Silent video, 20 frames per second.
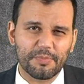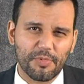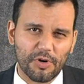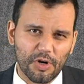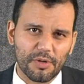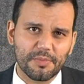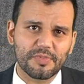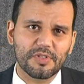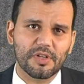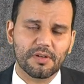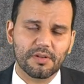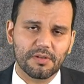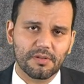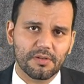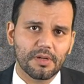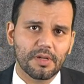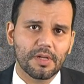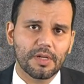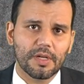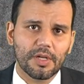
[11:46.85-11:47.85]
PERMs are,
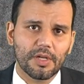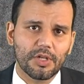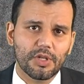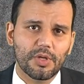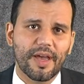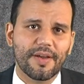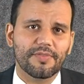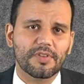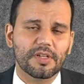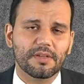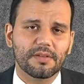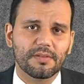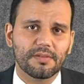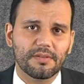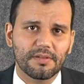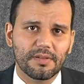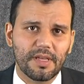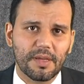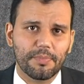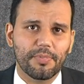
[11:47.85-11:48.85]
you have to
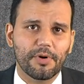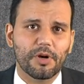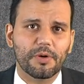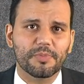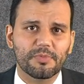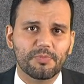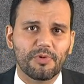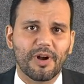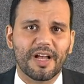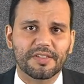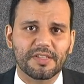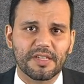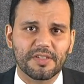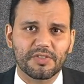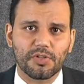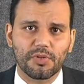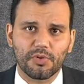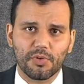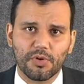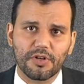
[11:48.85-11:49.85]
get PERMs
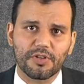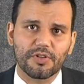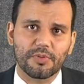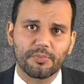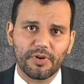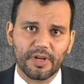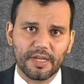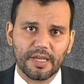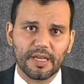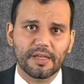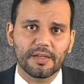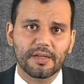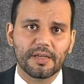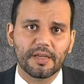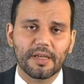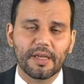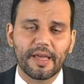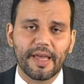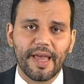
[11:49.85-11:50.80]
processed in order to bring in